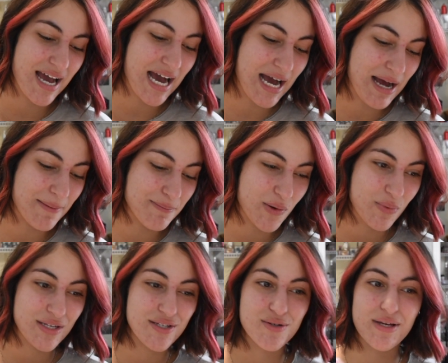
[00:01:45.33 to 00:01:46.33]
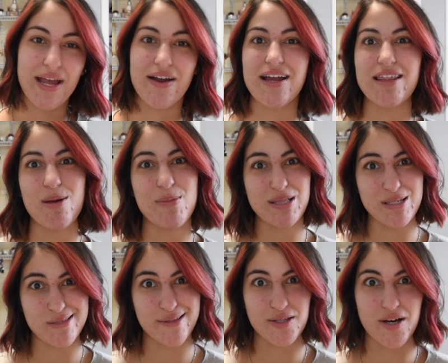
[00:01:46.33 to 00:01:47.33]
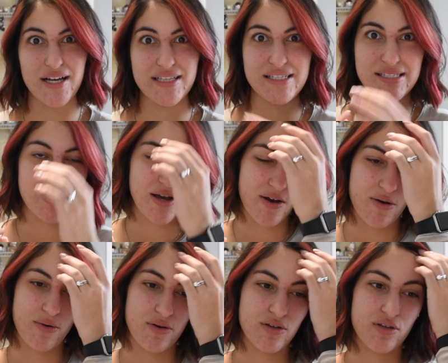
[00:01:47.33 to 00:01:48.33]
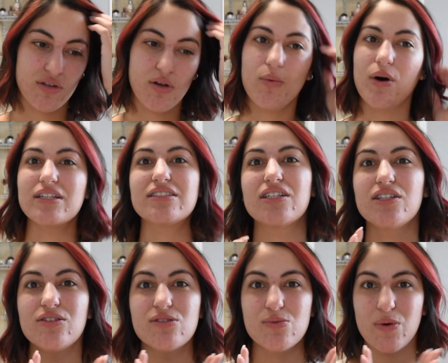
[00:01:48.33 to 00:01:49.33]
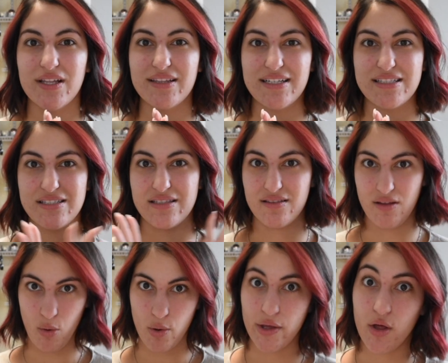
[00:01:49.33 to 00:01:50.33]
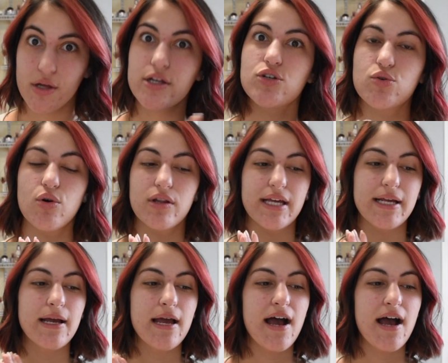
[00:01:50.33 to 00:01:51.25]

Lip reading: but we do carry them at the salon, so you'll want to use one that's the oil controlling.